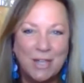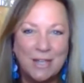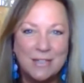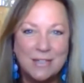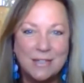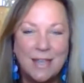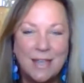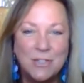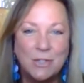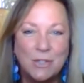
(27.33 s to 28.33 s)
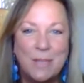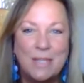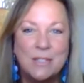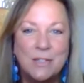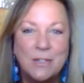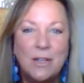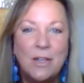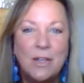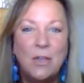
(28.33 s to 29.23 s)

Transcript: guest, Angela Mason,